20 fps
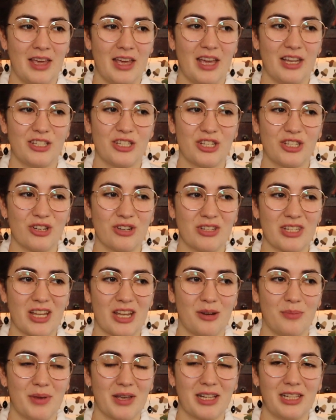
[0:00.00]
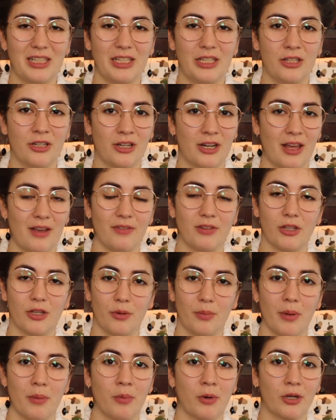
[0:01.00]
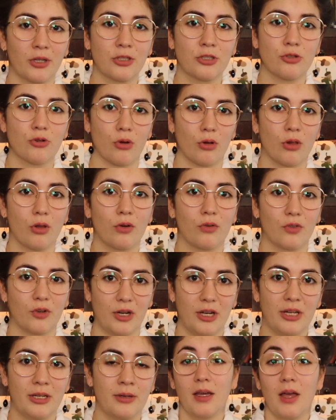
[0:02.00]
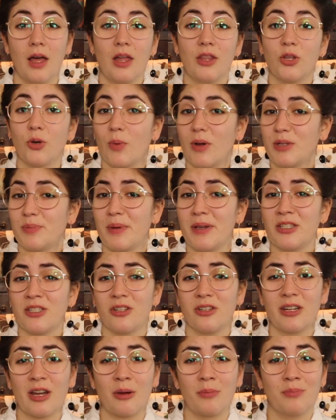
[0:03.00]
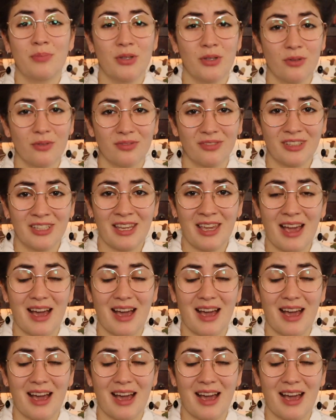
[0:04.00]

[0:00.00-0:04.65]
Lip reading: It just turns out a bit cleaner and I have a little bit more control over it. The waistband turned out beautifully.